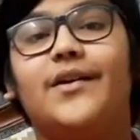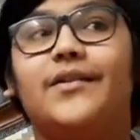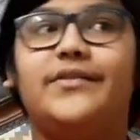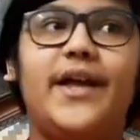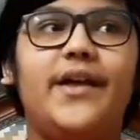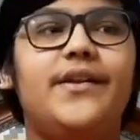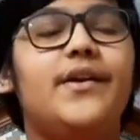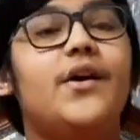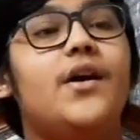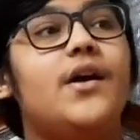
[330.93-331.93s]

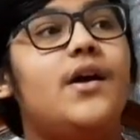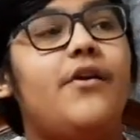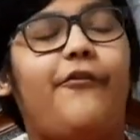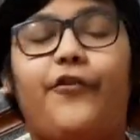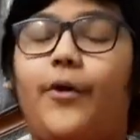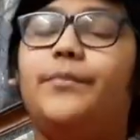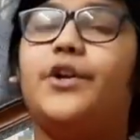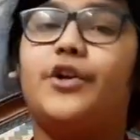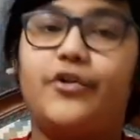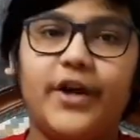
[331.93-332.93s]
Then, from the
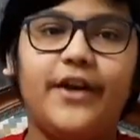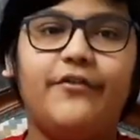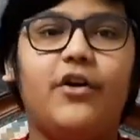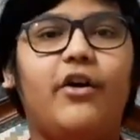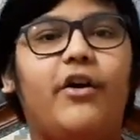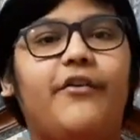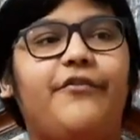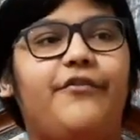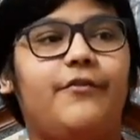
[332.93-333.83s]
grave of